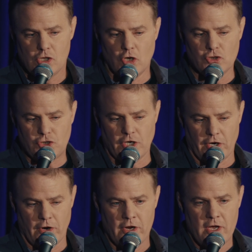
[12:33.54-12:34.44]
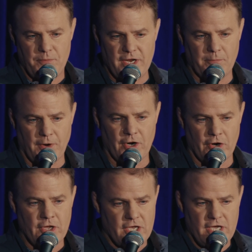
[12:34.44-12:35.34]
low sugar peanut
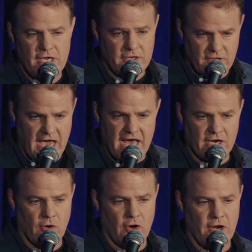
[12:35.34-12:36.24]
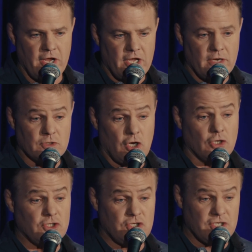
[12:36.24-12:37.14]
butter into the category. It was
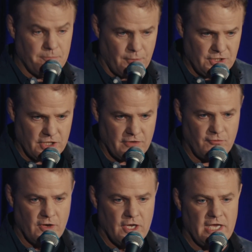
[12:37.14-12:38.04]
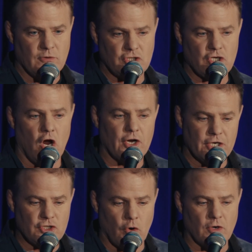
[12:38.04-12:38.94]
called Simply Jif. It was
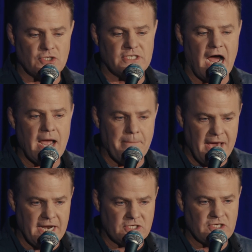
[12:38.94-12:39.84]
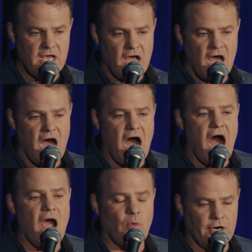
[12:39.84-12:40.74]
targeted towards diabetics.
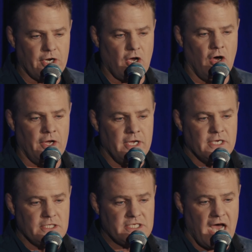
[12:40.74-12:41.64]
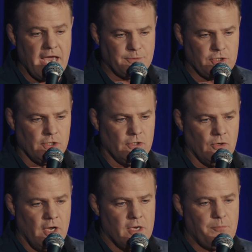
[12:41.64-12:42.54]
I wanted to call it Type
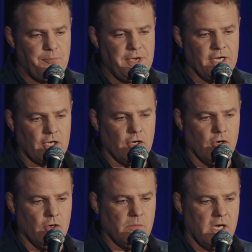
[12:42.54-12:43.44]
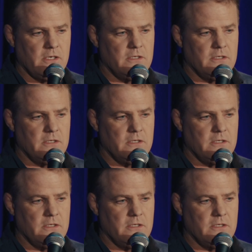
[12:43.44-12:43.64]
2 Peanut Goo, but...